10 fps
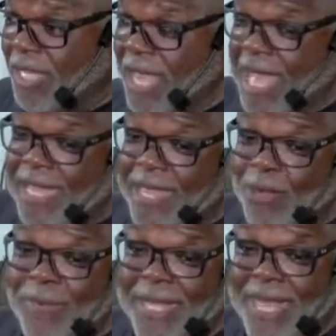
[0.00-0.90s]
I got
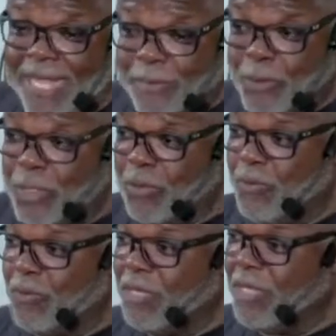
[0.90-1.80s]
on my gospel
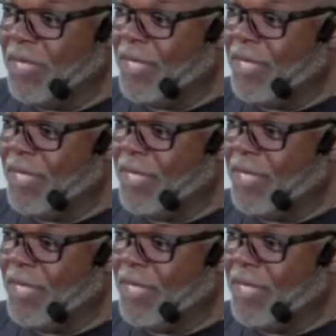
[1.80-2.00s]
shoes.